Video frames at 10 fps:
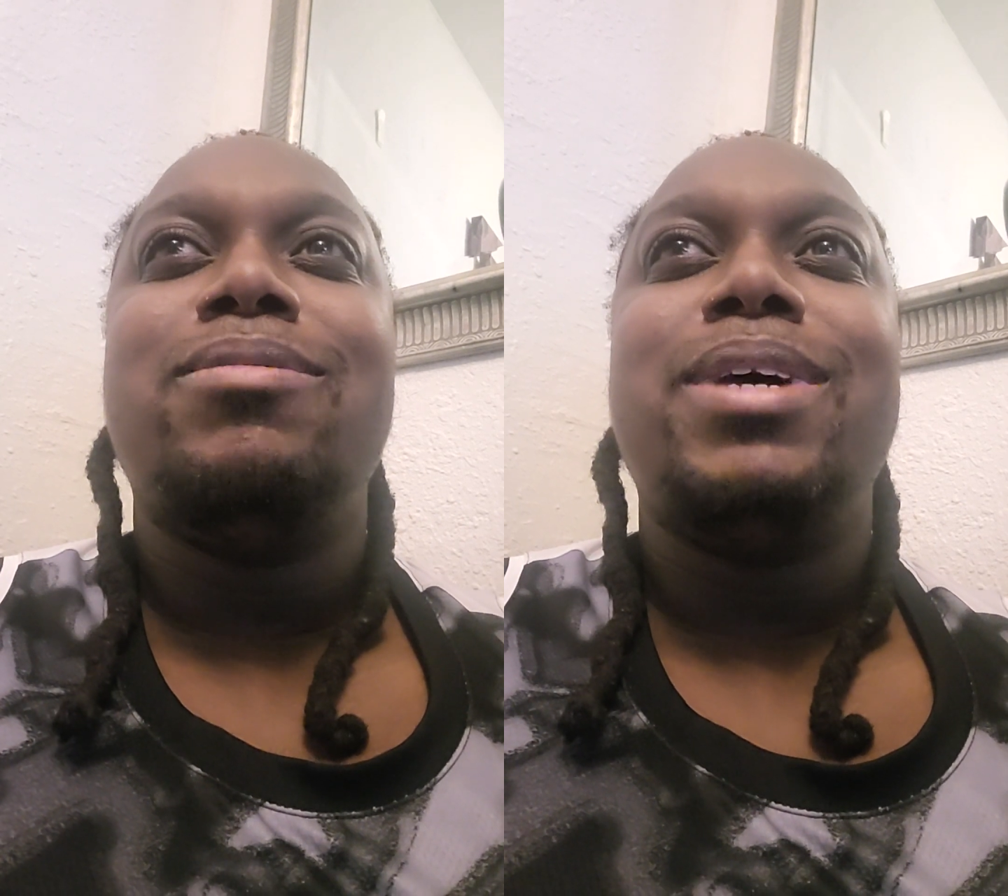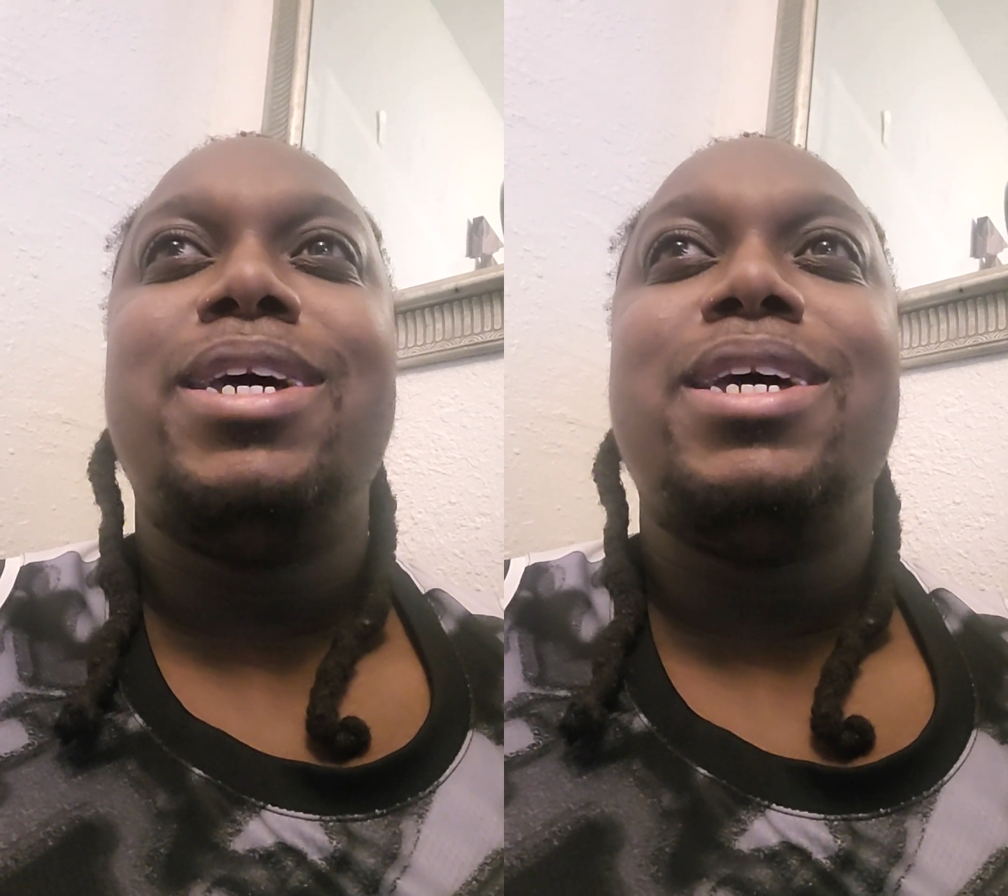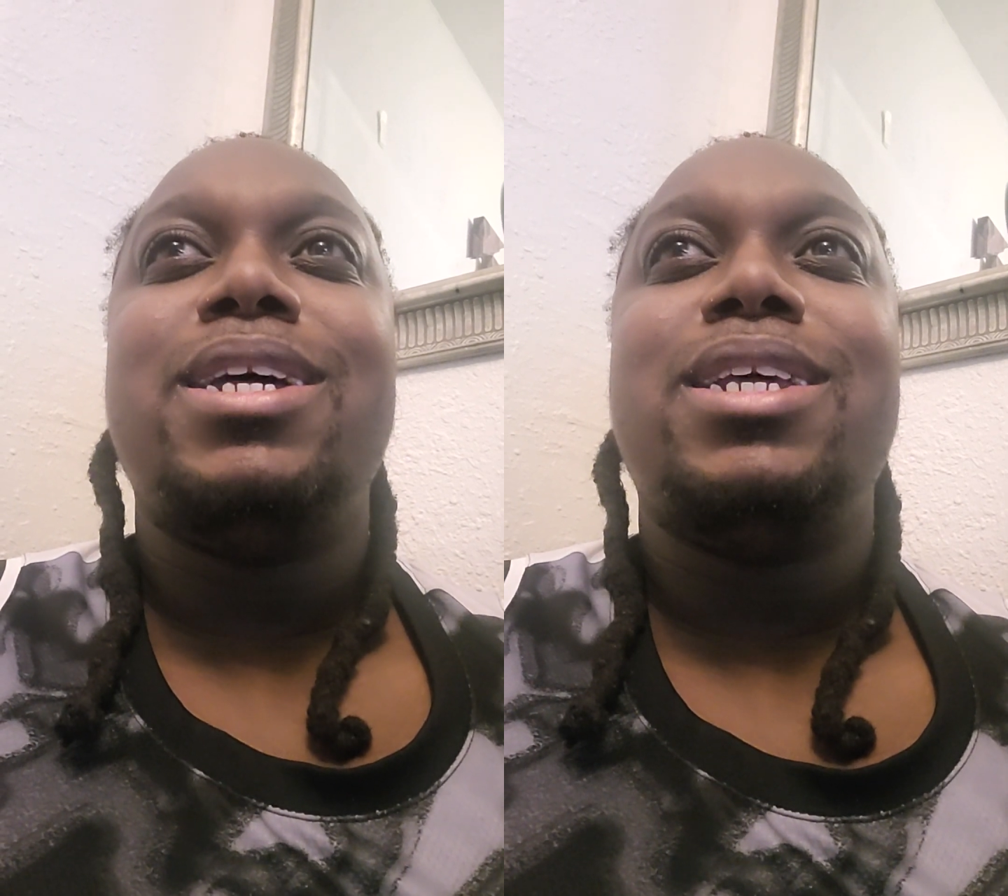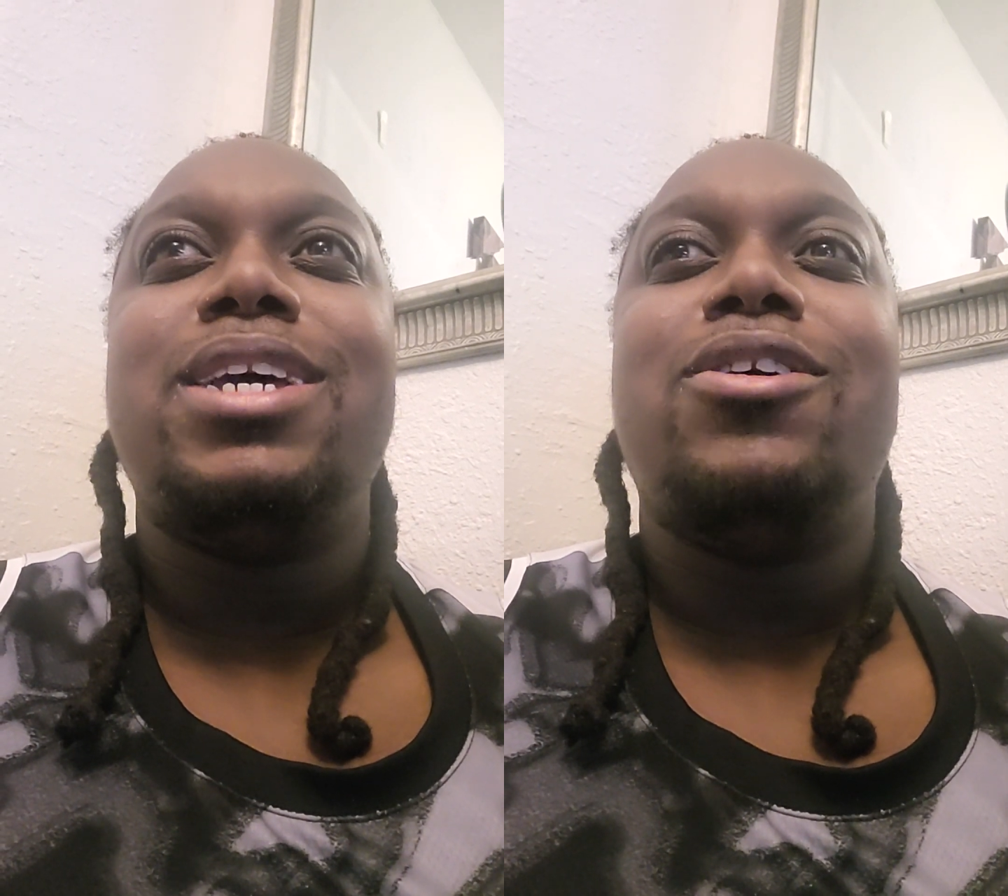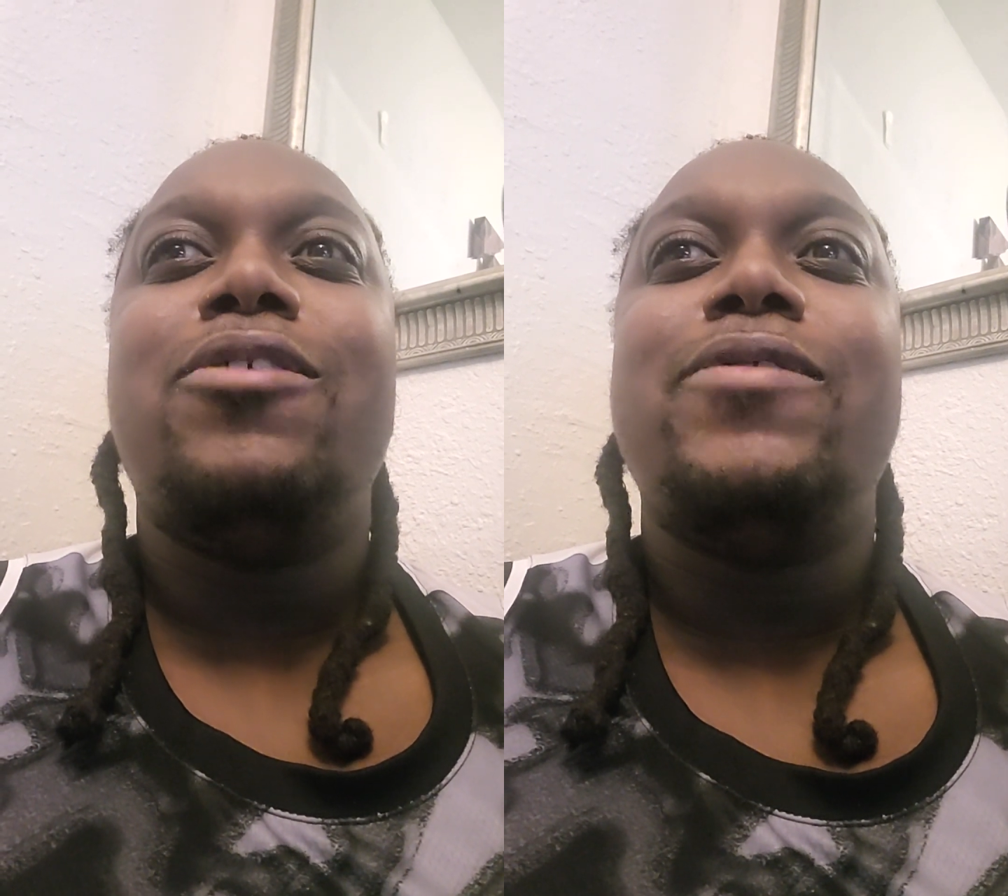Man,
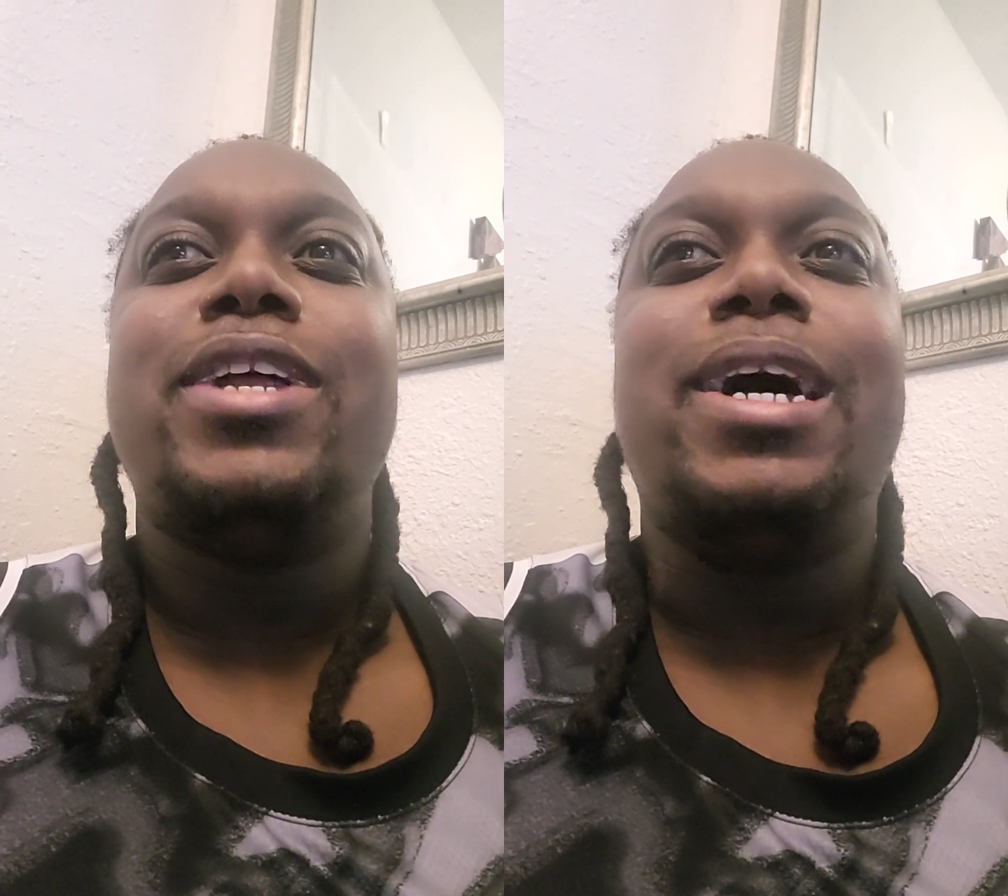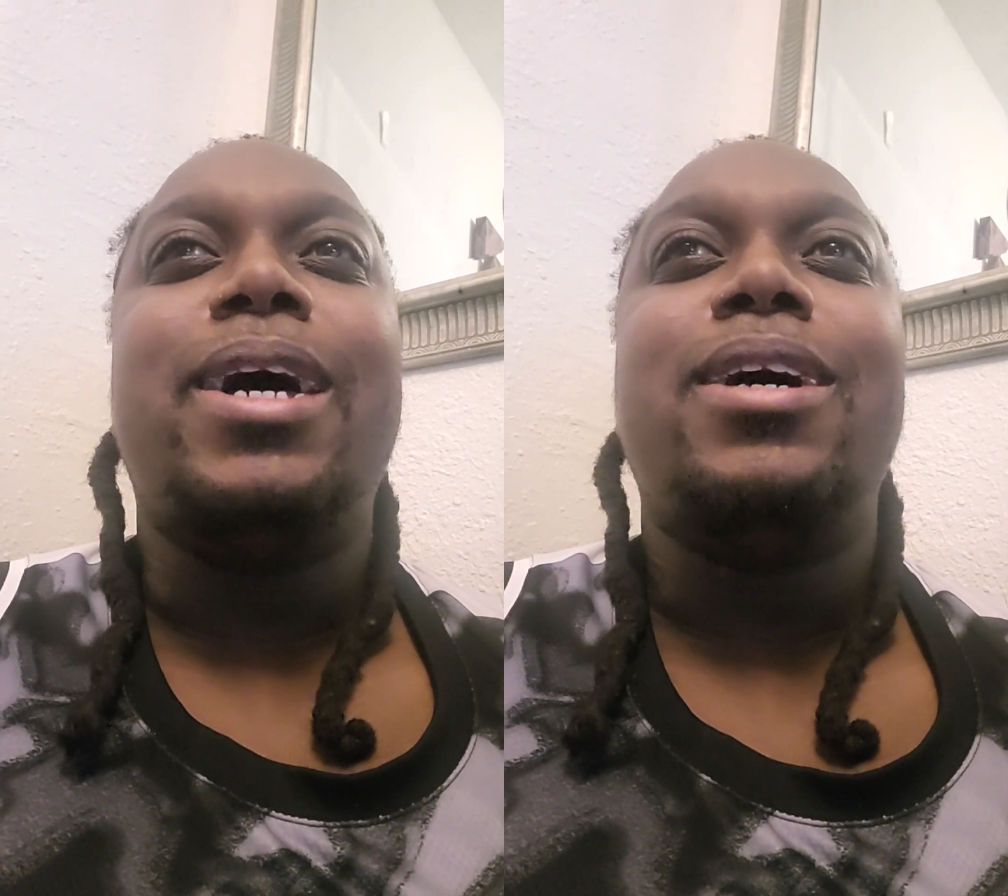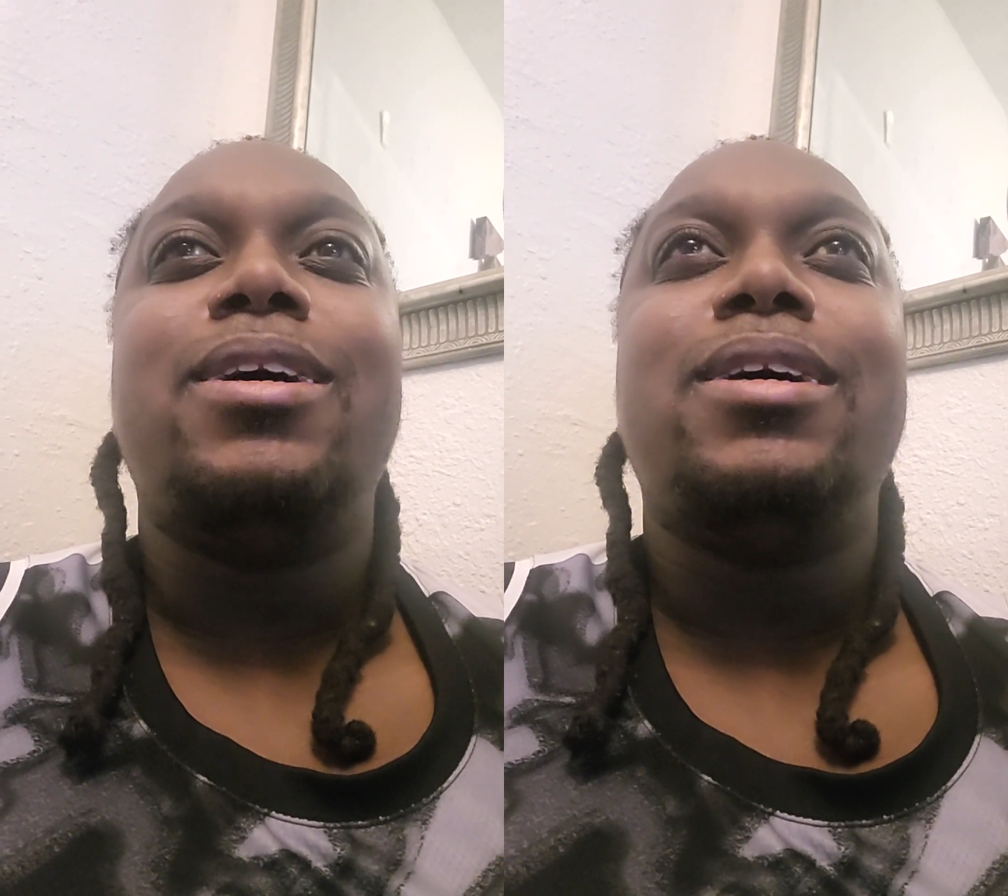get over that.